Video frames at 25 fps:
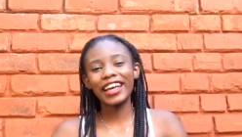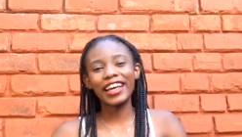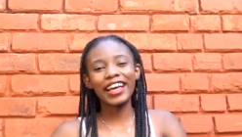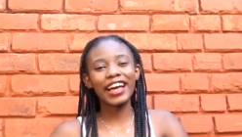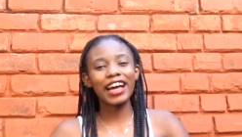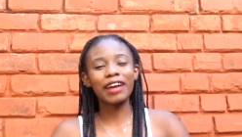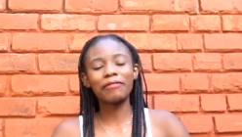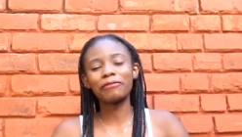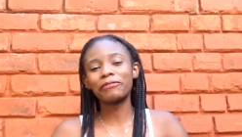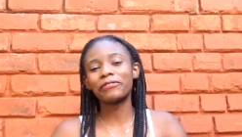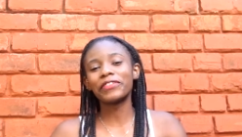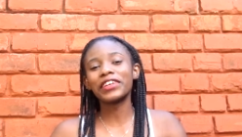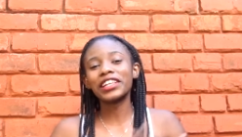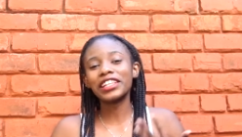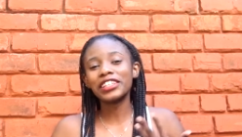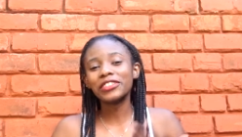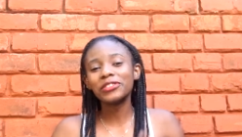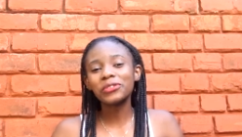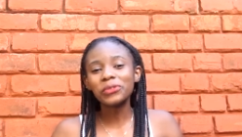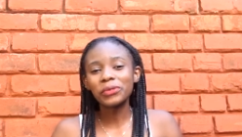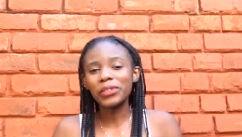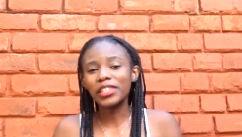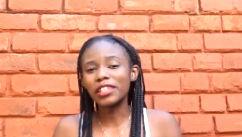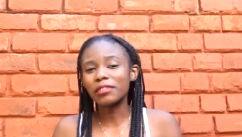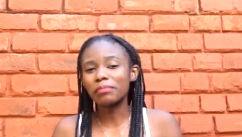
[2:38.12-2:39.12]
i'm
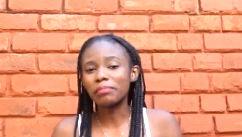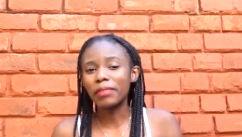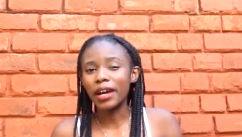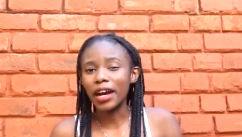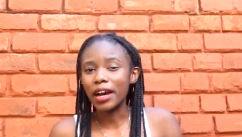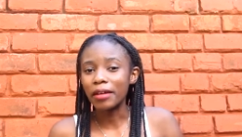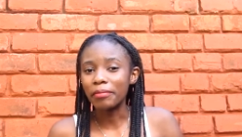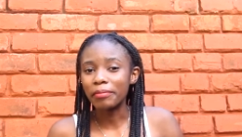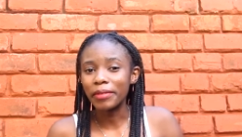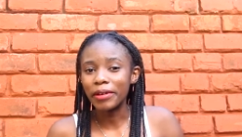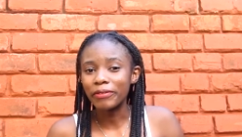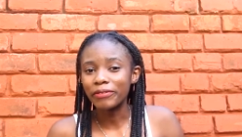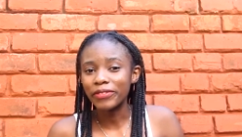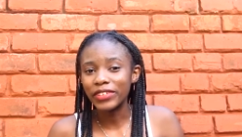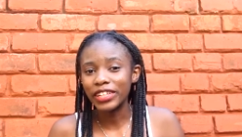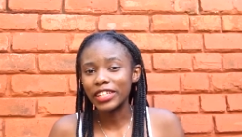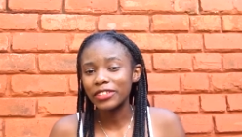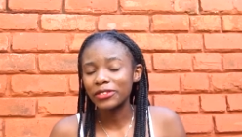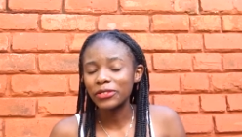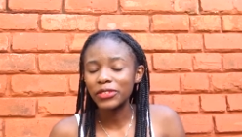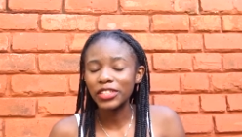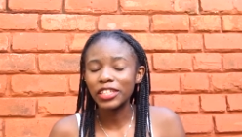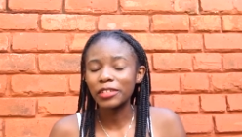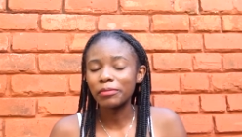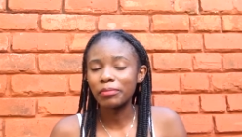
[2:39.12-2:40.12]
failing to keep up i'm
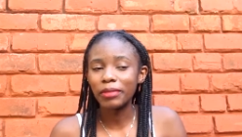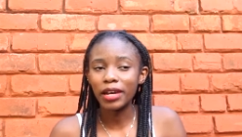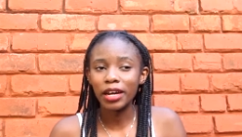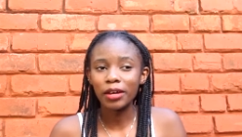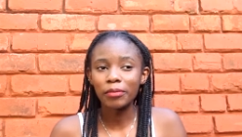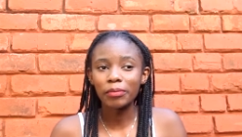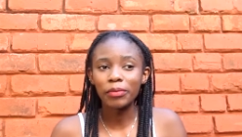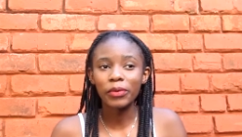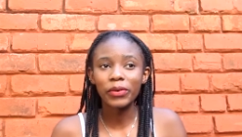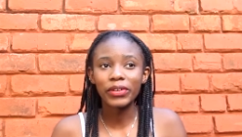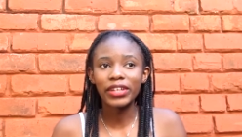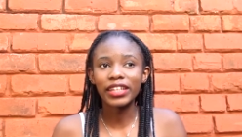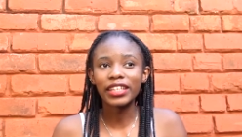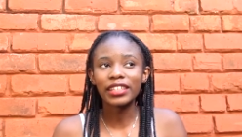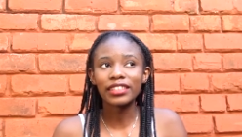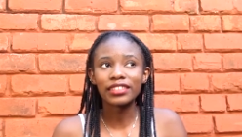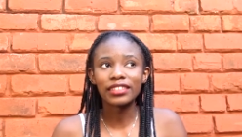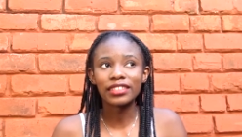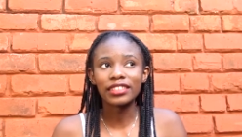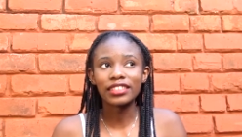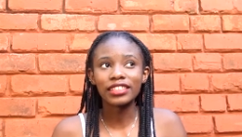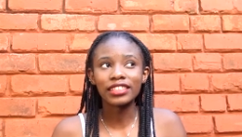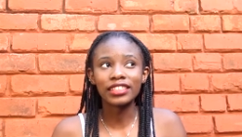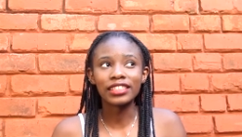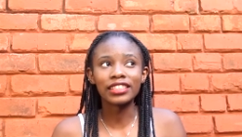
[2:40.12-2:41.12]
failing to keep up
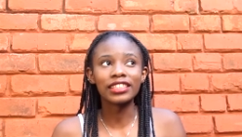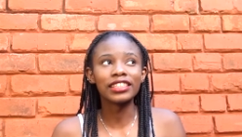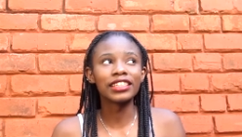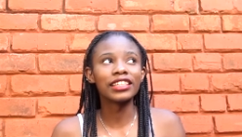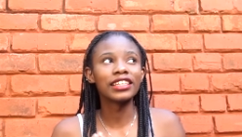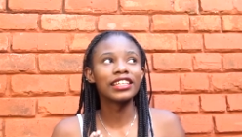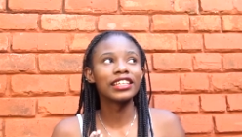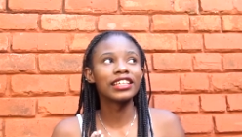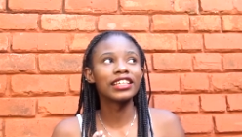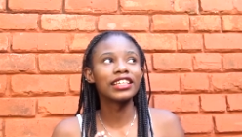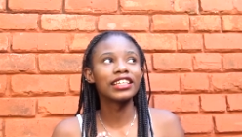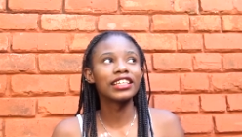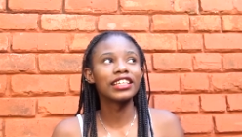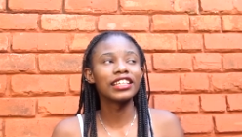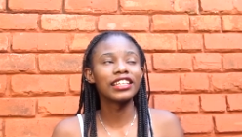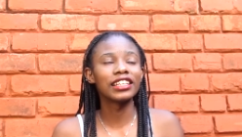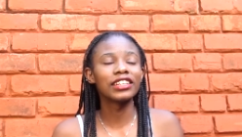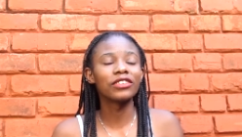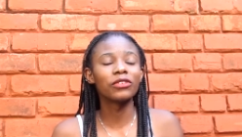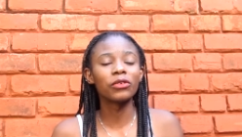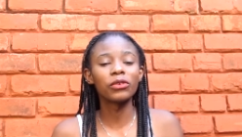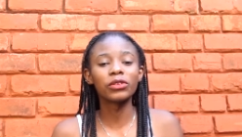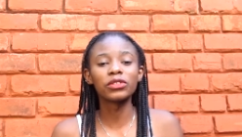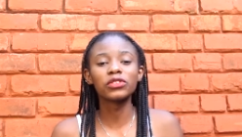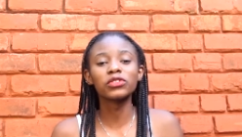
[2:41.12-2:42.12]
honestly
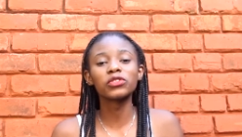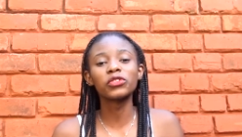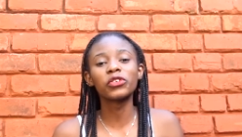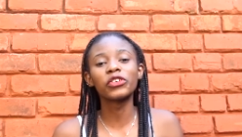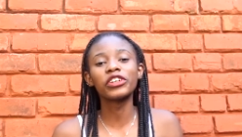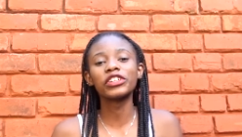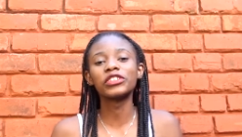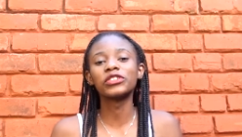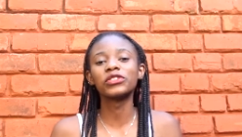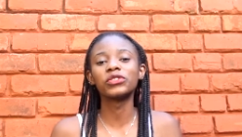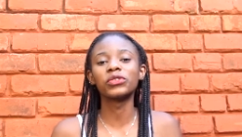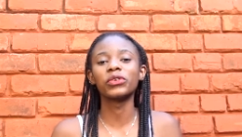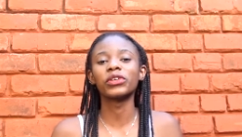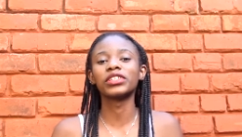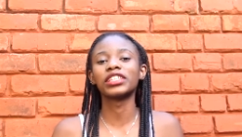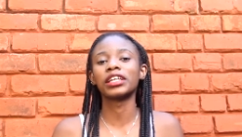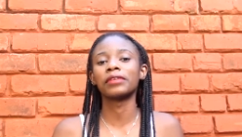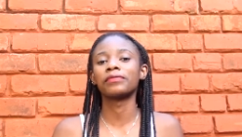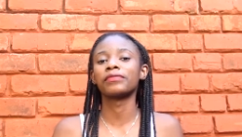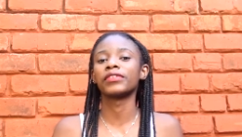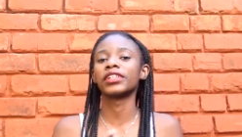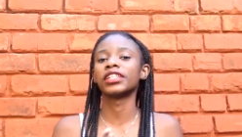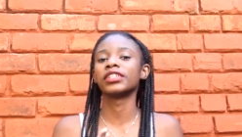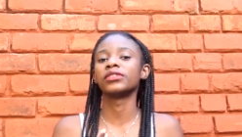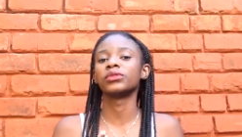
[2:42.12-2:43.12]
long story short
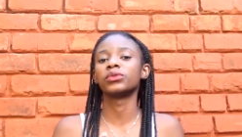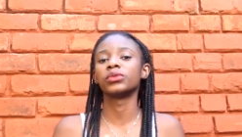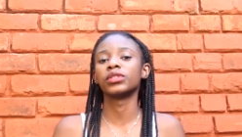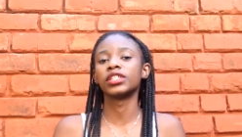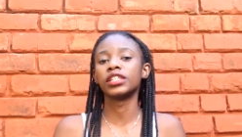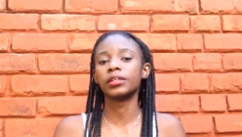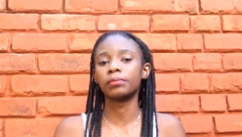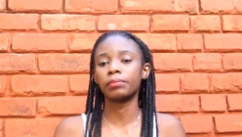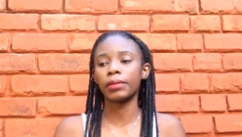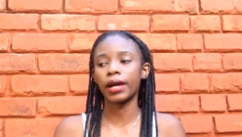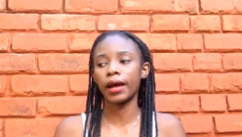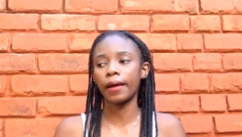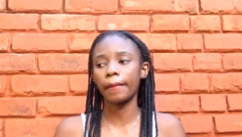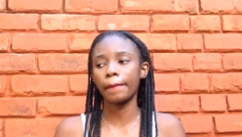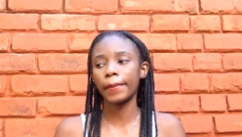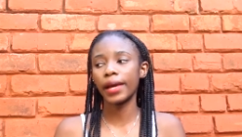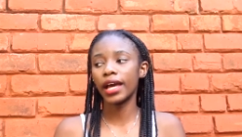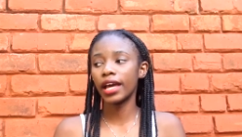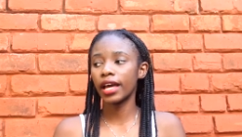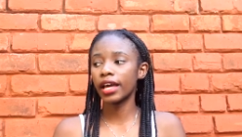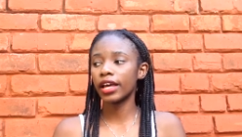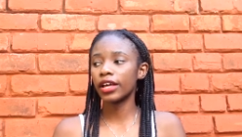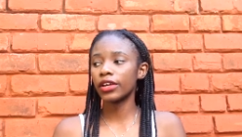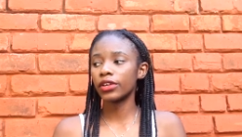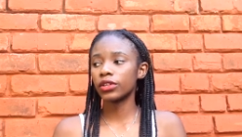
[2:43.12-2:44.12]
i'm failing to keep up
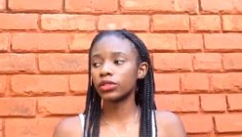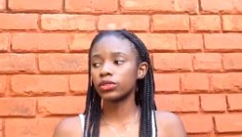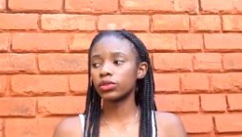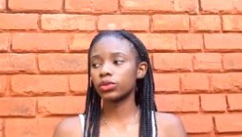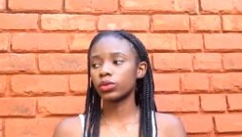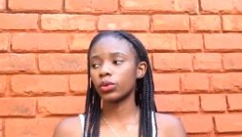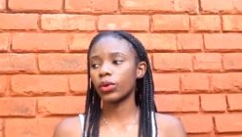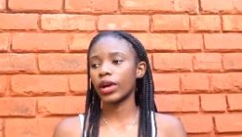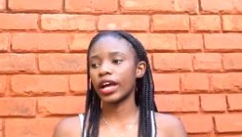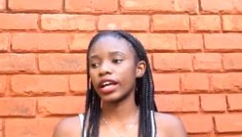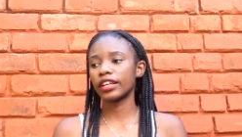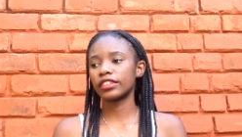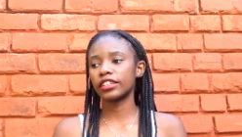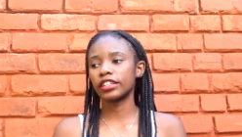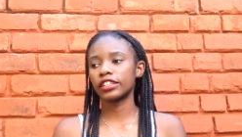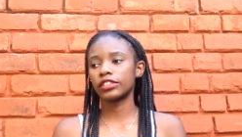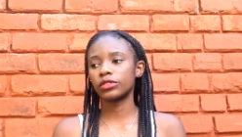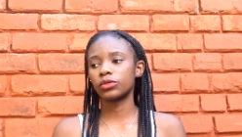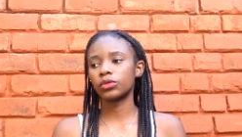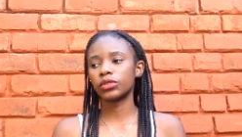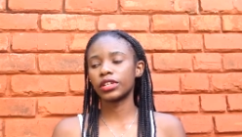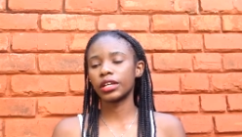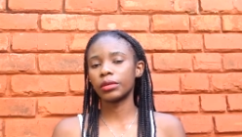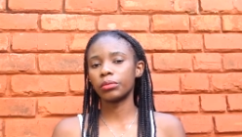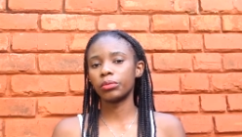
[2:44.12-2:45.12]
so I actually
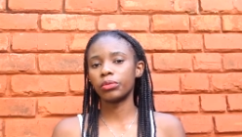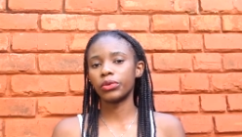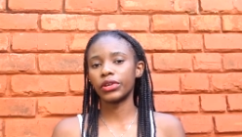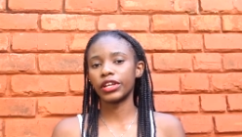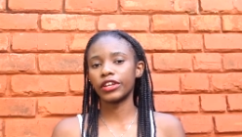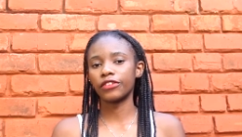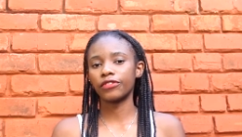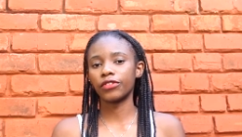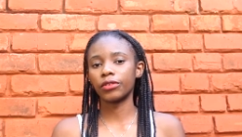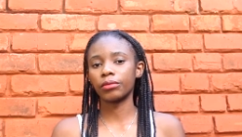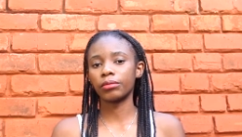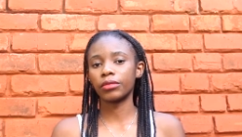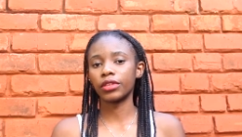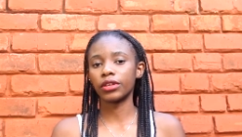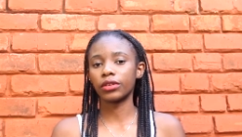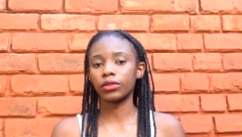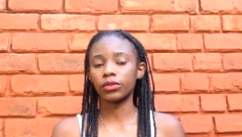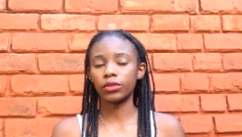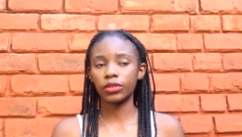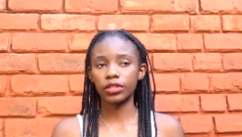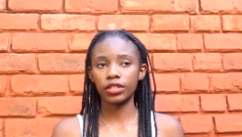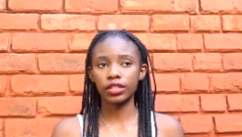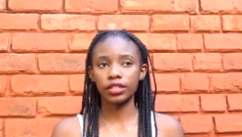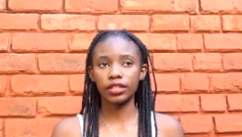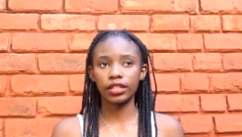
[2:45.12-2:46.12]
took a break from the
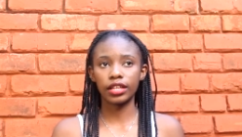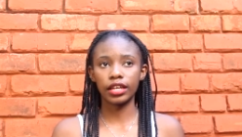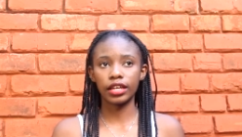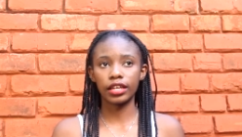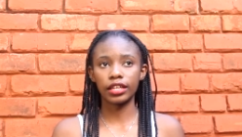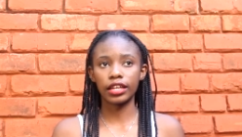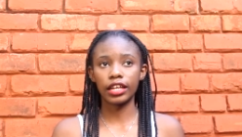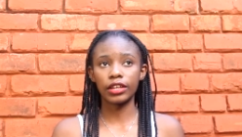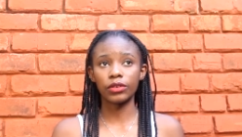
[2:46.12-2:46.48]
clothing line.